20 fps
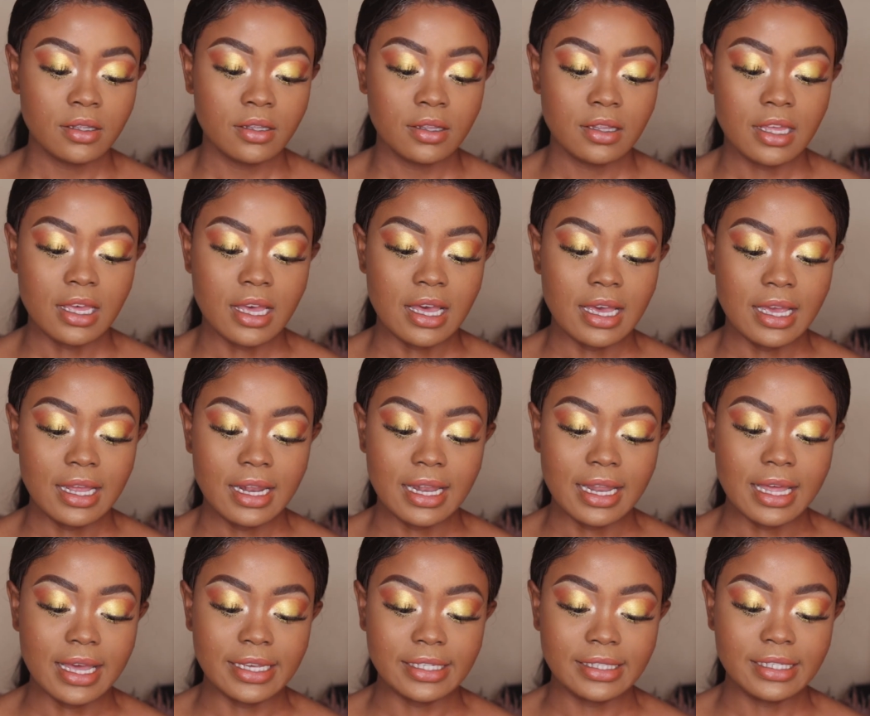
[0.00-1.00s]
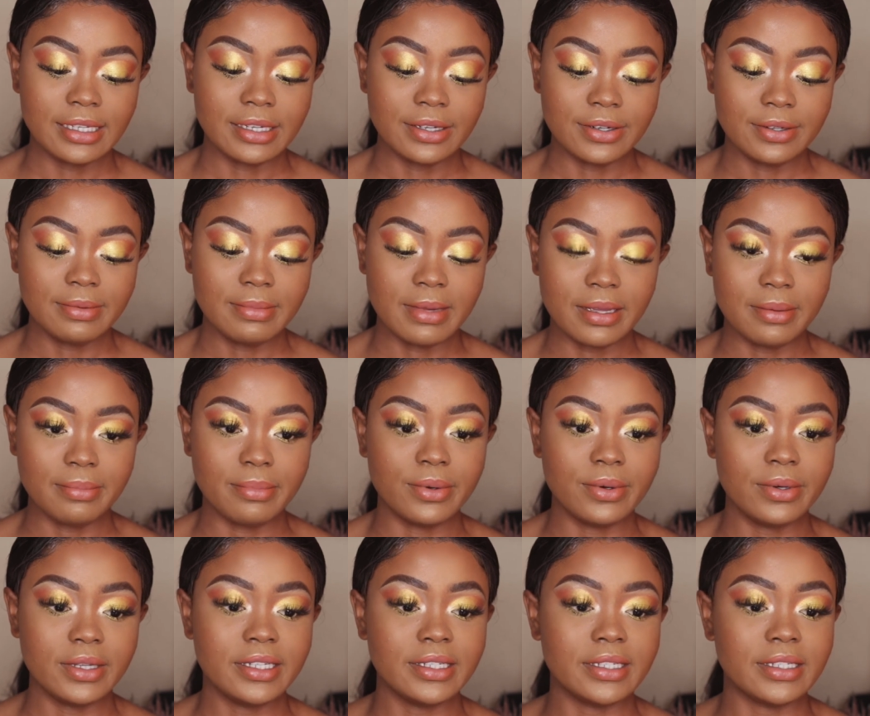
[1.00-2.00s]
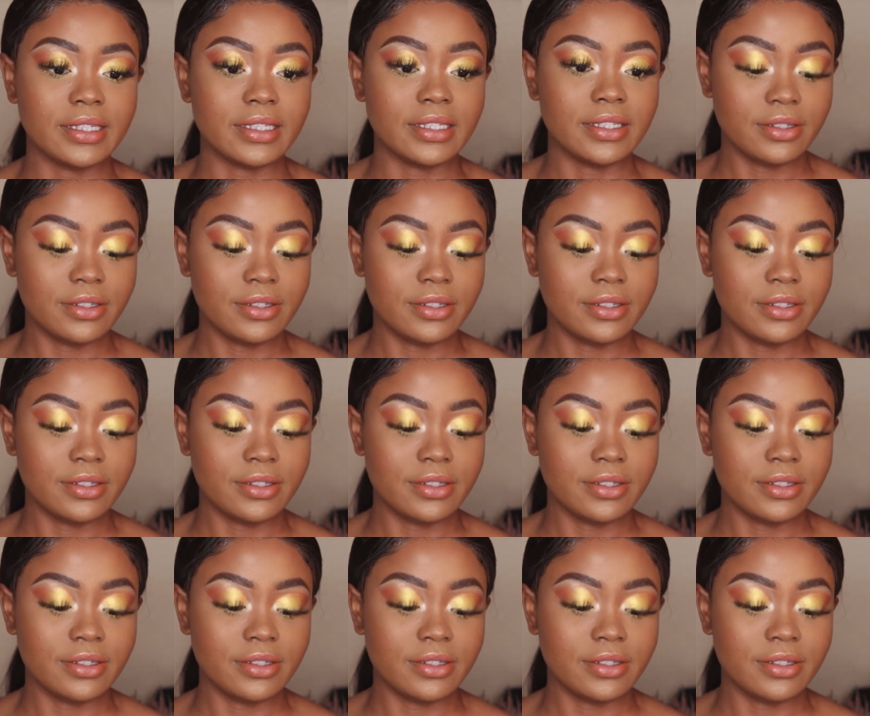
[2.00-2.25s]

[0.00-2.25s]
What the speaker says: the highlighter on my body,